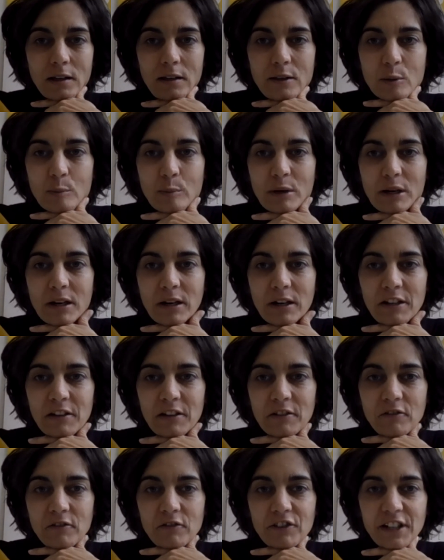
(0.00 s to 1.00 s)
either
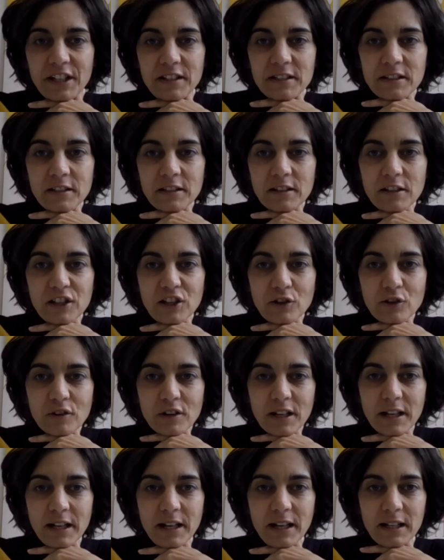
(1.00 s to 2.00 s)
by raising
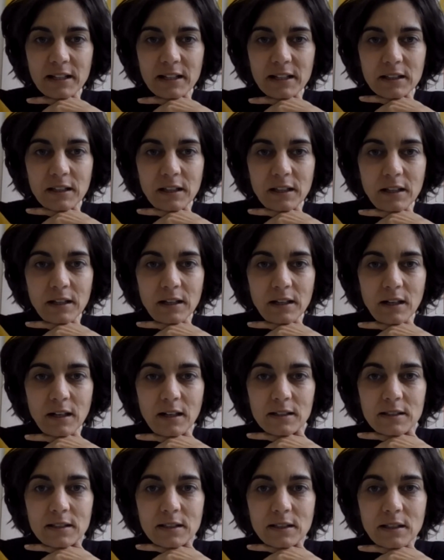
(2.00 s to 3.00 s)
your hand
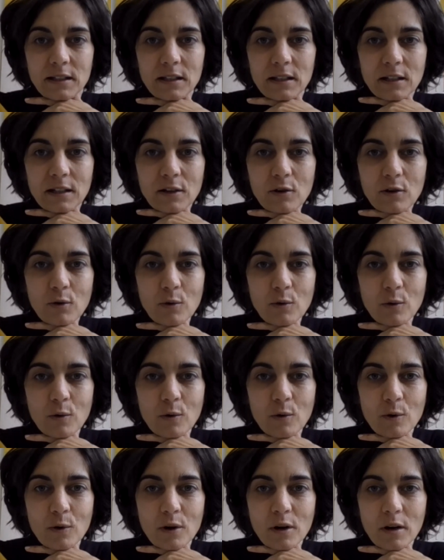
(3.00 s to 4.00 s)
and asking,
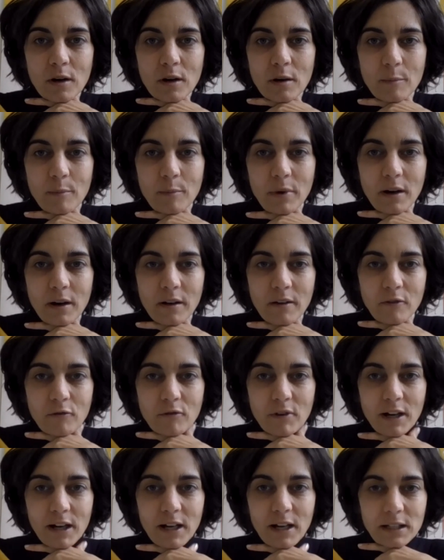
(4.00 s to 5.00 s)
or
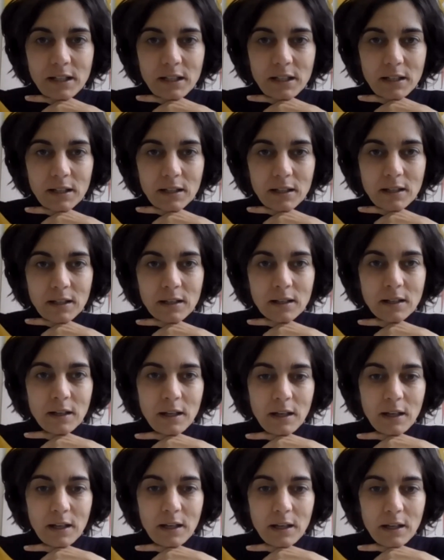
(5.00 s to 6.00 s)
by writing
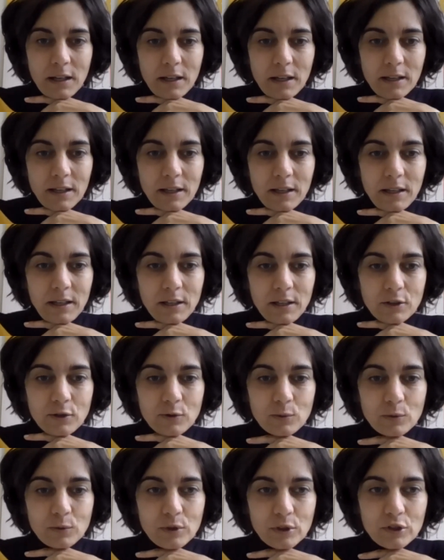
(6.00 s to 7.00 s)

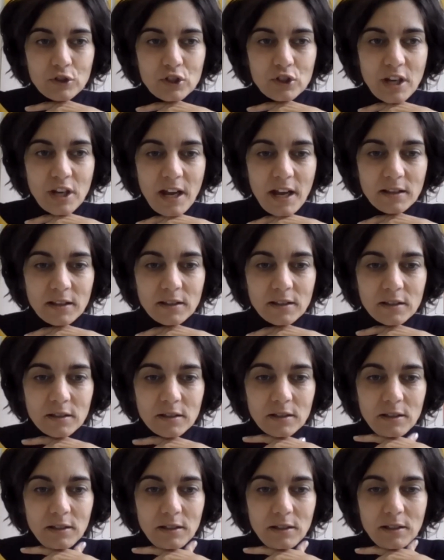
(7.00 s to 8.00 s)
into the chat
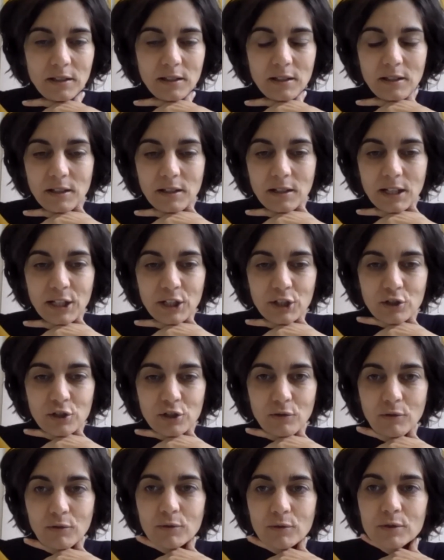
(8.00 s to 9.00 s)
in
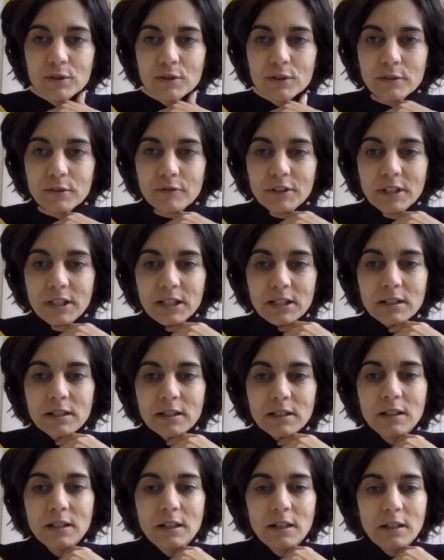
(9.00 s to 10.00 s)
English or
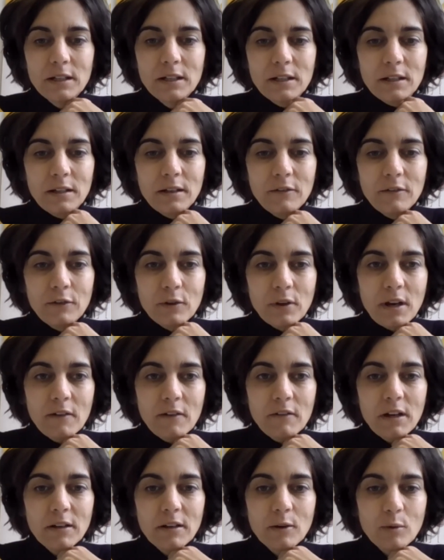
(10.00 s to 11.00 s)
Slovene. If
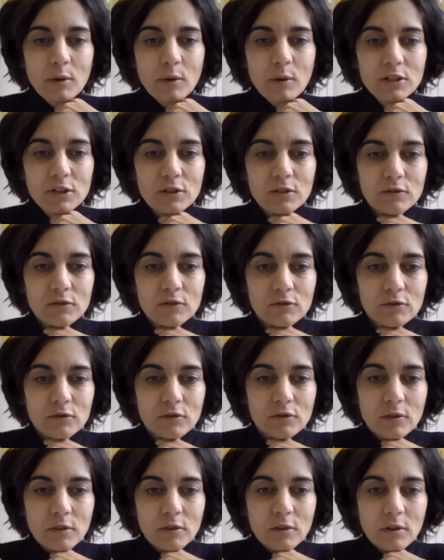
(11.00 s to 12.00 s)
you have any
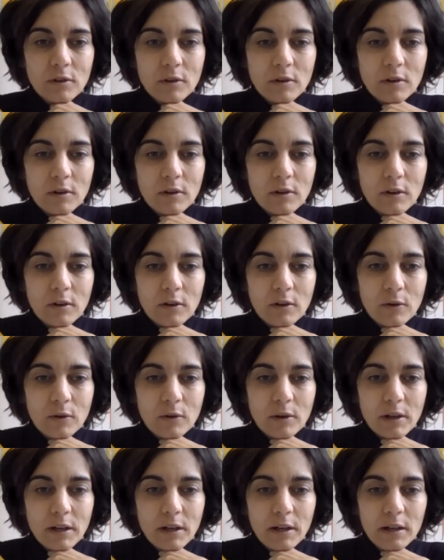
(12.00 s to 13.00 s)
questions,
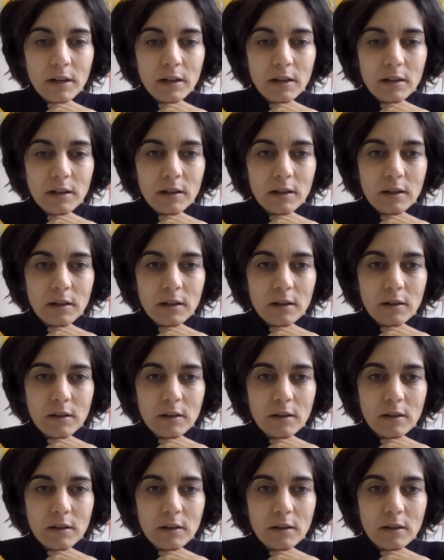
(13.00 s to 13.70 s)
okay.